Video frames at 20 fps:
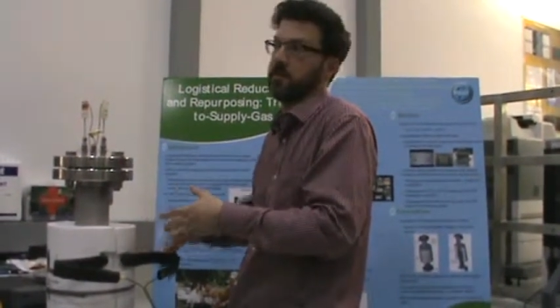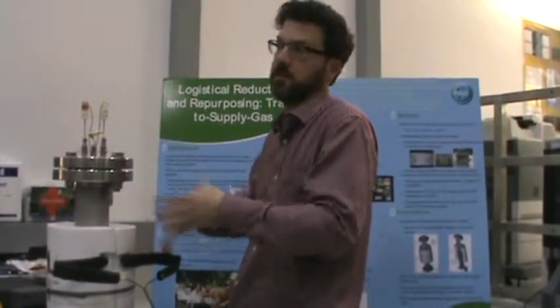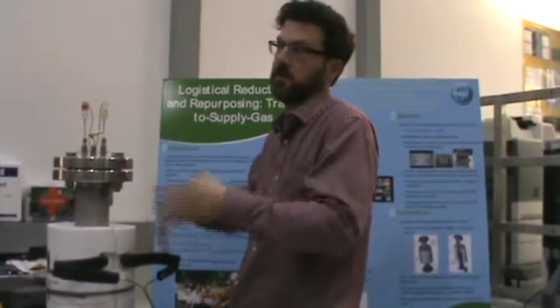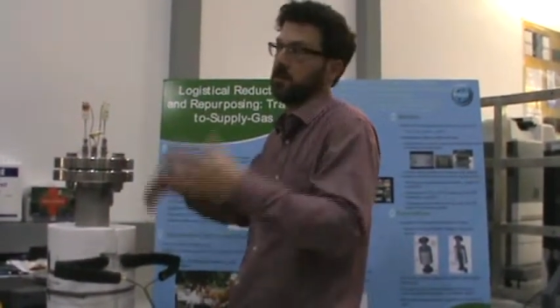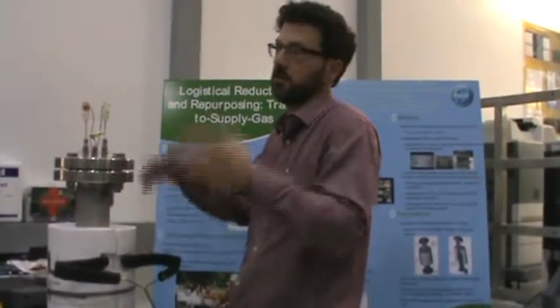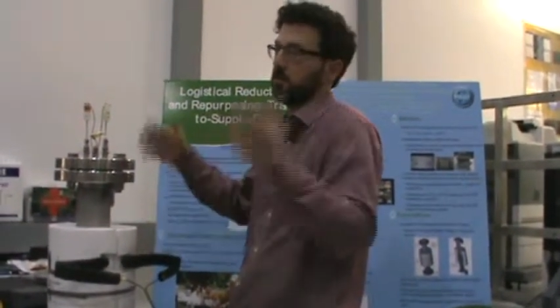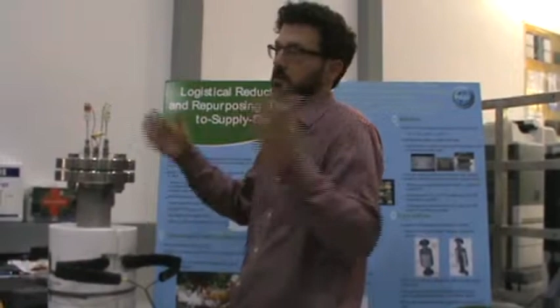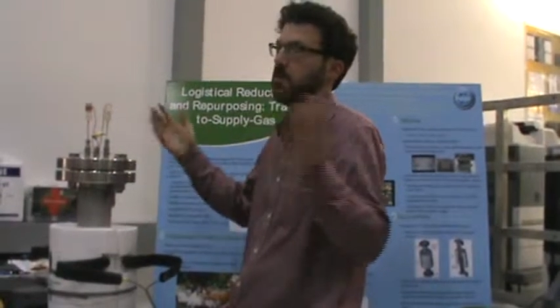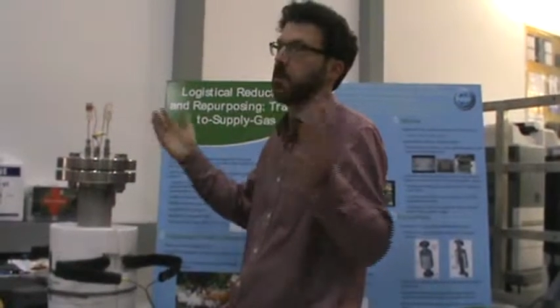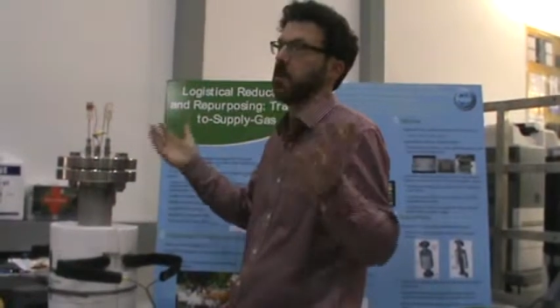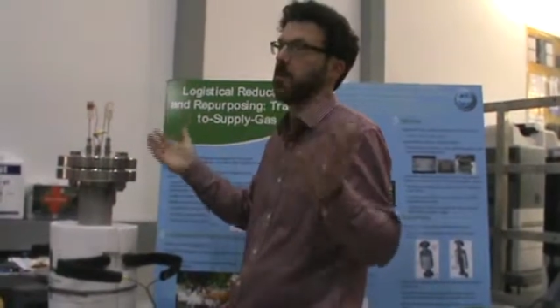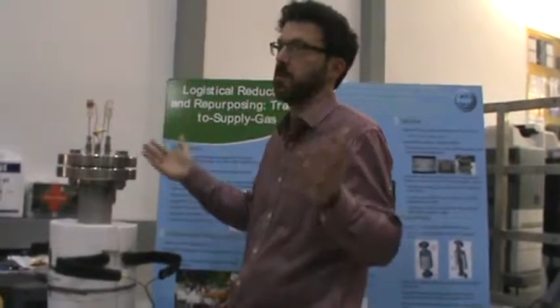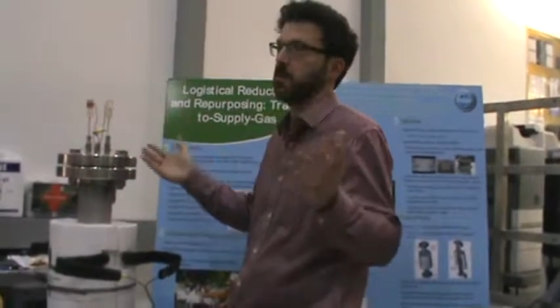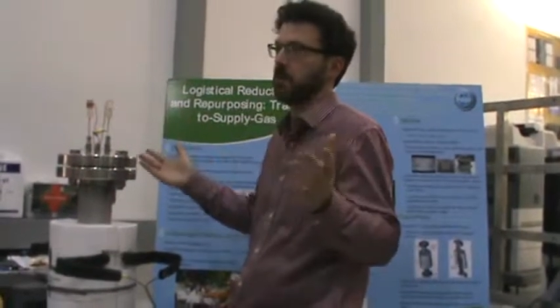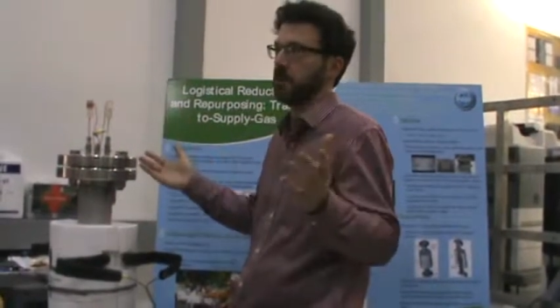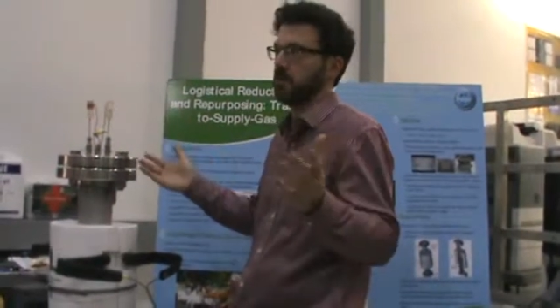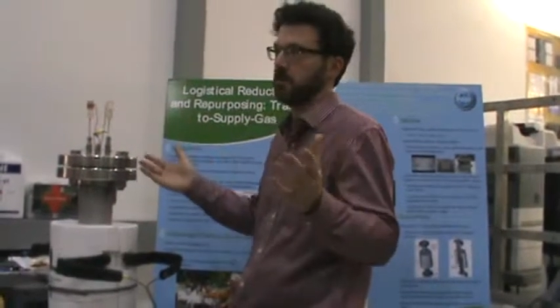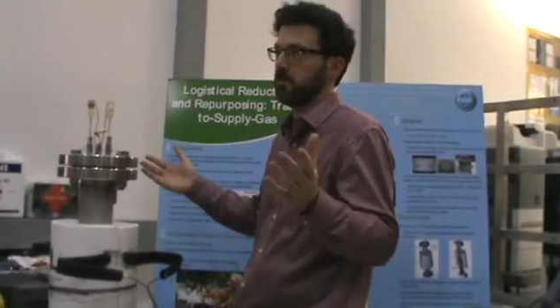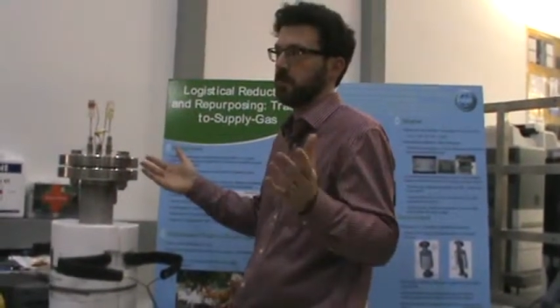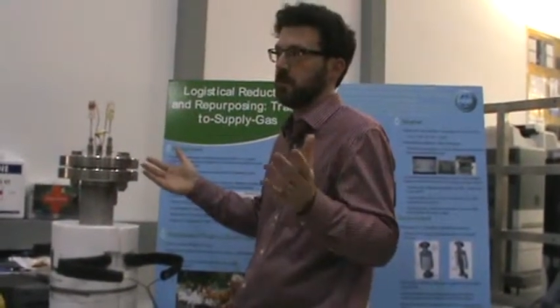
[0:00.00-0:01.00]
It's just on a
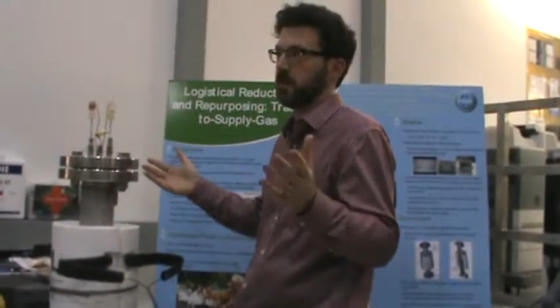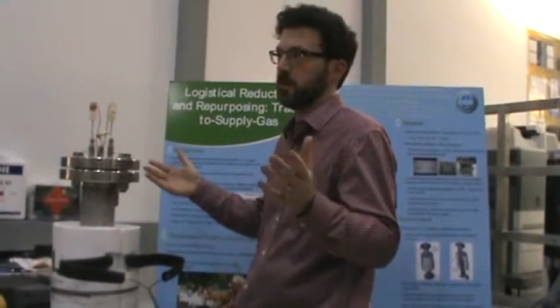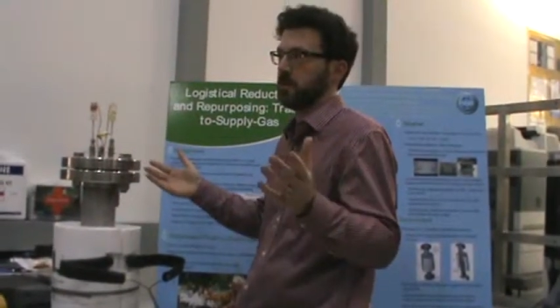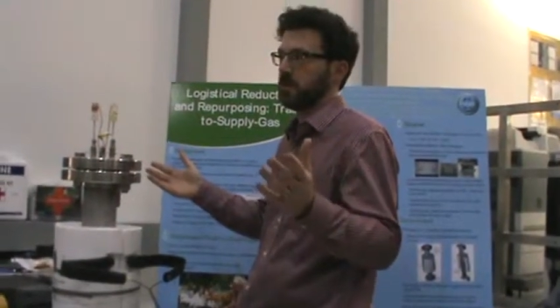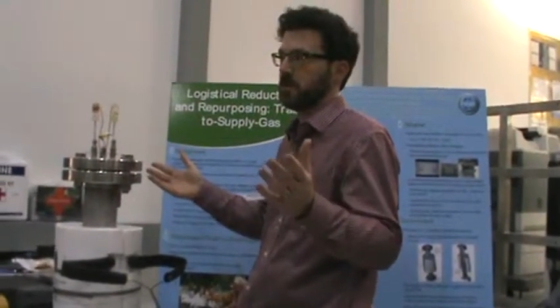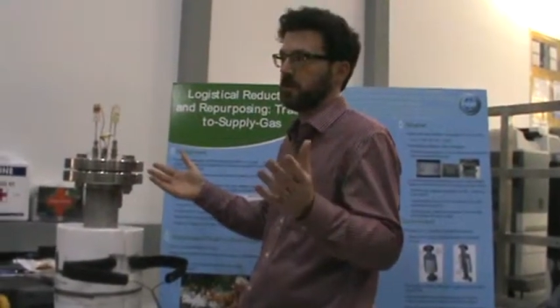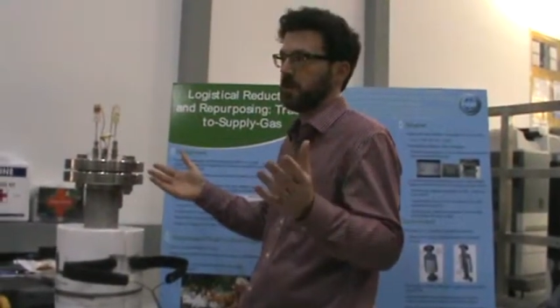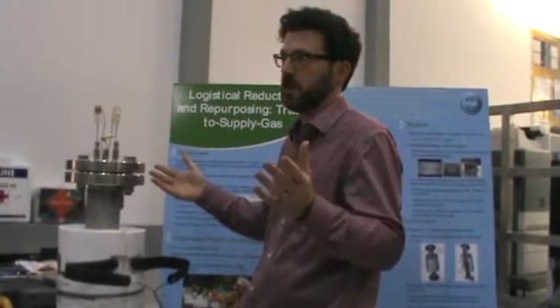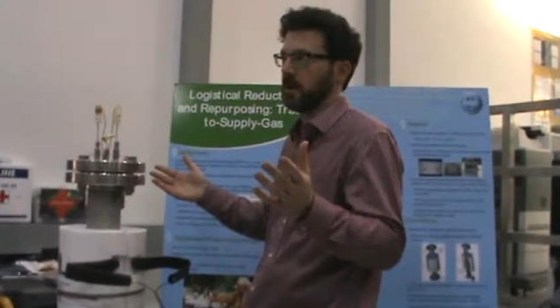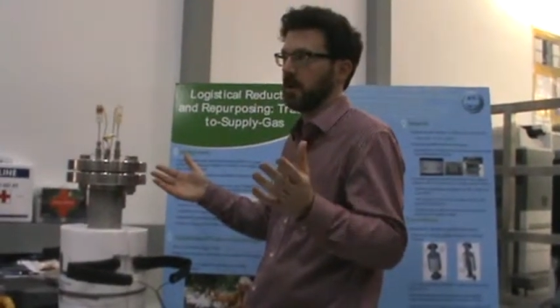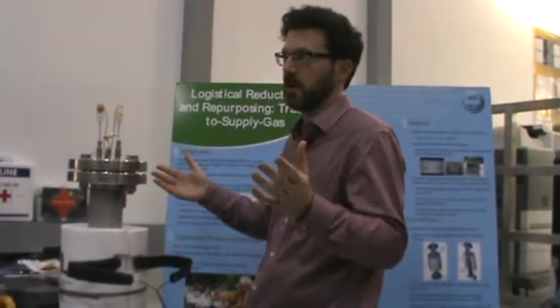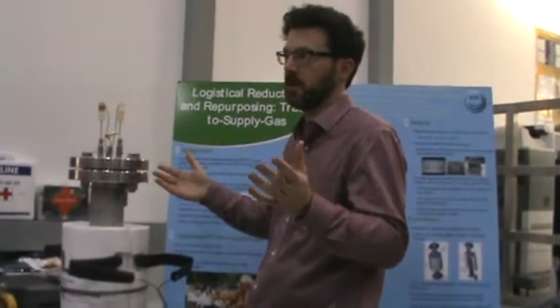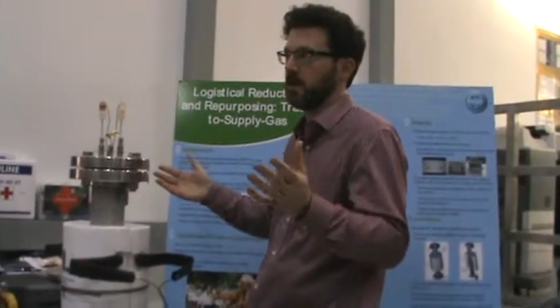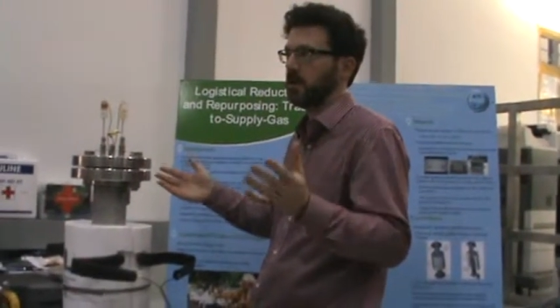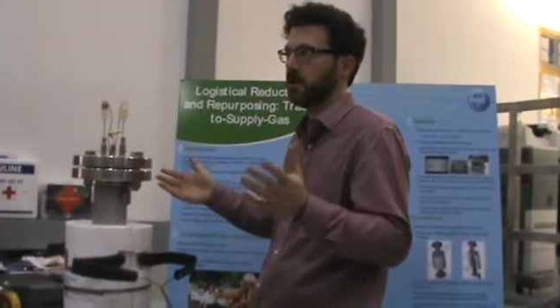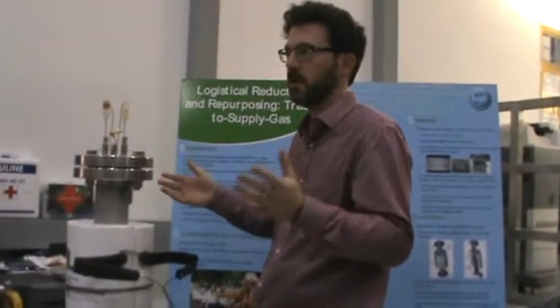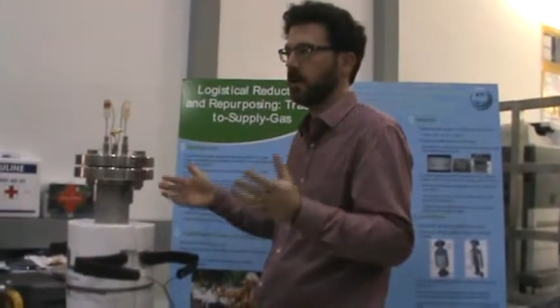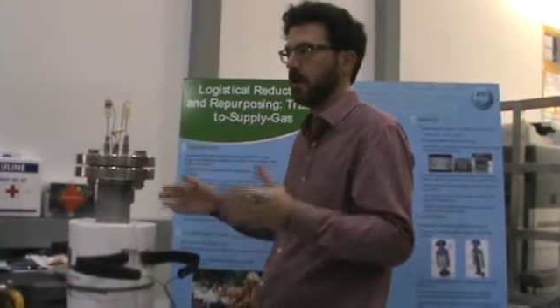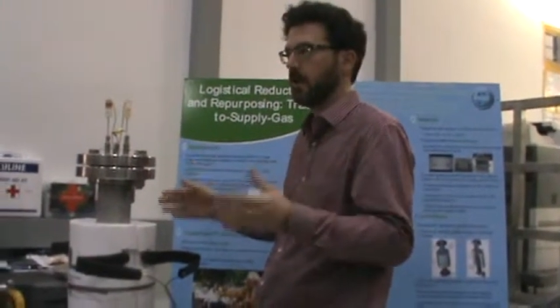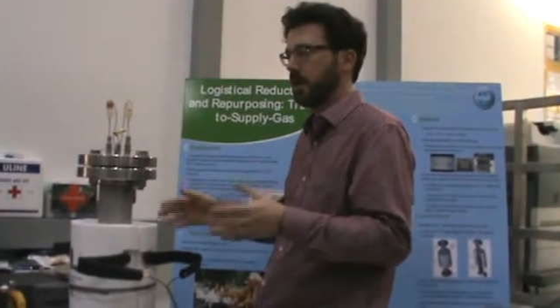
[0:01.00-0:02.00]
much bigger
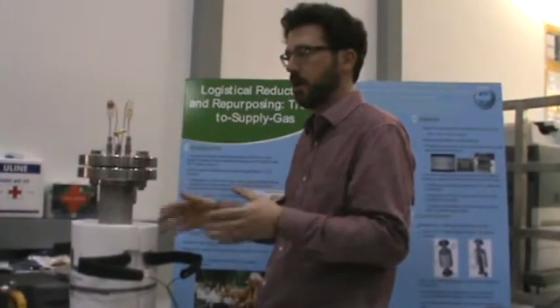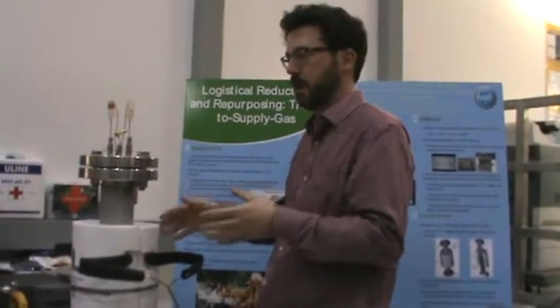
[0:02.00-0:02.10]
scale,